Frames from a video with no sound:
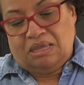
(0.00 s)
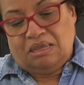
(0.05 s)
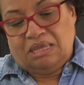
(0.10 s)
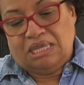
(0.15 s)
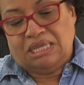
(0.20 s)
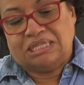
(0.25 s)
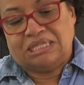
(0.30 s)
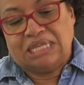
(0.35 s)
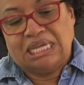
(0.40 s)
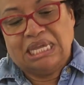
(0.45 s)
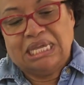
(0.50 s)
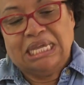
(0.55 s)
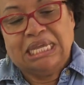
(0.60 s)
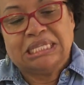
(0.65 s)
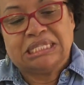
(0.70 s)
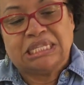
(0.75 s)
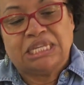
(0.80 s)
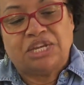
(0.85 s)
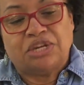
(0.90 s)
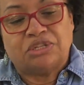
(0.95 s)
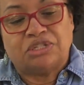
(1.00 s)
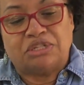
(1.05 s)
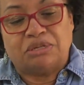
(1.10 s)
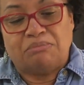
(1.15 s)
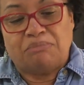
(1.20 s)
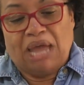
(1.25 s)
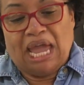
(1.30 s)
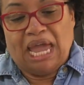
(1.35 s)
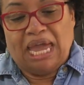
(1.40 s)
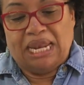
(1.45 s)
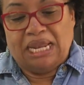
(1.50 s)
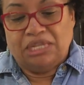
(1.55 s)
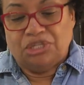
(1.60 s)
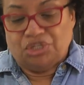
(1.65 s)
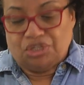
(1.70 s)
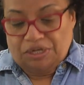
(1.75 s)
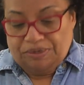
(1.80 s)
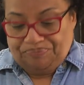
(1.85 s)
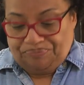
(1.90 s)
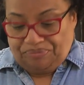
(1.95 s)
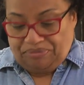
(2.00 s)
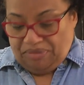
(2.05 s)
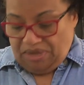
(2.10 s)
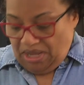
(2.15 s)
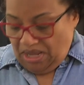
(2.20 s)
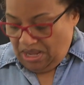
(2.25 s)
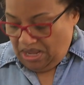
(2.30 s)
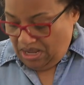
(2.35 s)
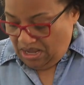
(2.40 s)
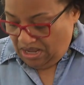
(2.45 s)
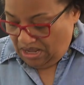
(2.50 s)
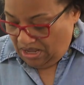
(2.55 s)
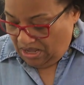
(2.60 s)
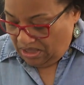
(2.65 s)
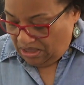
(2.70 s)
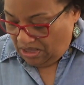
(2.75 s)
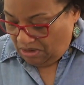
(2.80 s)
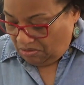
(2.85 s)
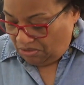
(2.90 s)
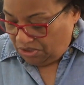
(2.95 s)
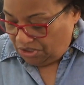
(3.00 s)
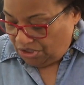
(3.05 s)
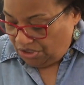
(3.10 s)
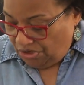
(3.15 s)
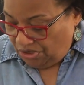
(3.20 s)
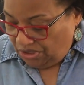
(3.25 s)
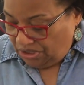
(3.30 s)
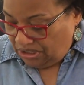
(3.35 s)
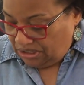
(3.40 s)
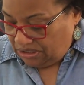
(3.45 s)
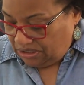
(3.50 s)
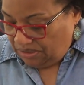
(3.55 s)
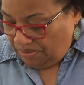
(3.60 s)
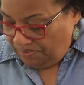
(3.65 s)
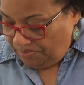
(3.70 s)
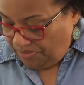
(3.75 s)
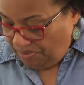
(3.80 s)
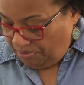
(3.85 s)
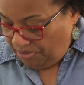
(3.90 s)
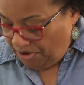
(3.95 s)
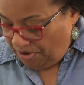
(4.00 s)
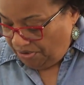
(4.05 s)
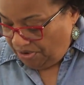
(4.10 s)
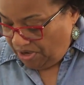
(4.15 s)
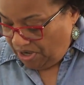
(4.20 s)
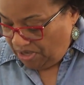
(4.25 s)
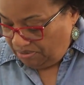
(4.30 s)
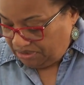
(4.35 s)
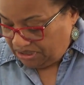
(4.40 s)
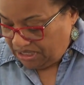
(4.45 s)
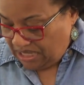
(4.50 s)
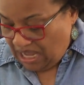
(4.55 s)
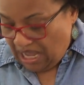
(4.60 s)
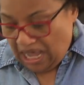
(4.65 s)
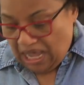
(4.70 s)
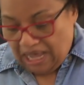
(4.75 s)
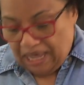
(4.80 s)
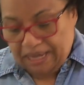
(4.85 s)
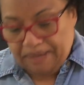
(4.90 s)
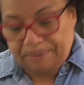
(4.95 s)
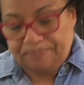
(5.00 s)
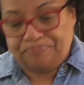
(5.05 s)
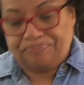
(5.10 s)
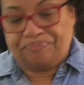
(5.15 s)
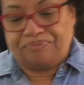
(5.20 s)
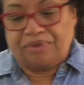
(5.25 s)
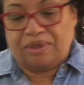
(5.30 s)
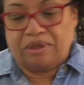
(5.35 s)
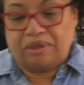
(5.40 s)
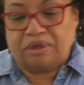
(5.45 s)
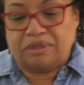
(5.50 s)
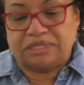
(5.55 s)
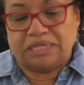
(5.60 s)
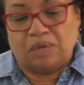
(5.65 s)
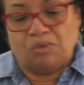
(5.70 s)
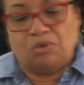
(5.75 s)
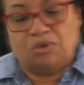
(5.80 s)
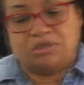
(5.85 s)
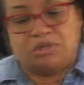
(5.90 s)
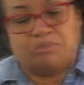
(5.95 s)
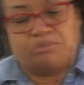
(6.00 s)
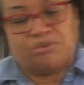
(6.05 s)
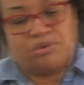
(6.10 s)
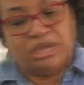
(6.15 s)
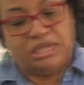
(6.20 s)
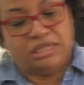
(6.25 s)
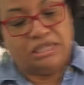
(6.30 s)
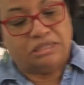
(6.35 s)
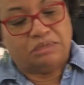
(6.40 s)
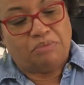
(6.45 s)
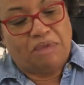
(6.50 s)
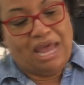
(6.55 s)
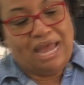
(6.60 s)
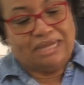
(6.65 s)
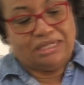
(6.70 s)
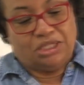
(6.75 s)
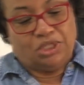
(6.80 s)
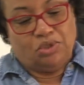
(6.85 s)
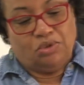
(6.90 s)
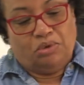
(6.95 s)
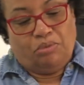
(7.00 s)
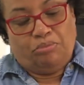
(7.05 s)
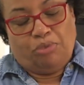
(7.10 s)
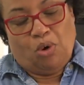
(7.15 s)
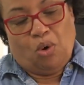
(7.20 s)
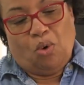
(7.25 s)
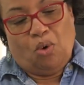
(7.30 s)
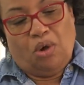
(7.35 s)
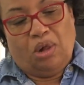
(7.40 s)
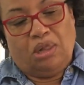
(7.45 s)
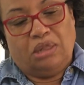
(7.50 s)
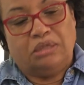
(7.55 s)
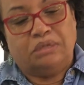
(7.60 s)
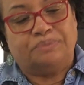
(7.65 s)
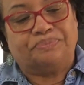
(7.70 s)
It's easier to manage. And I'm going to turn this burner up to high because I want to bring this back to a boil.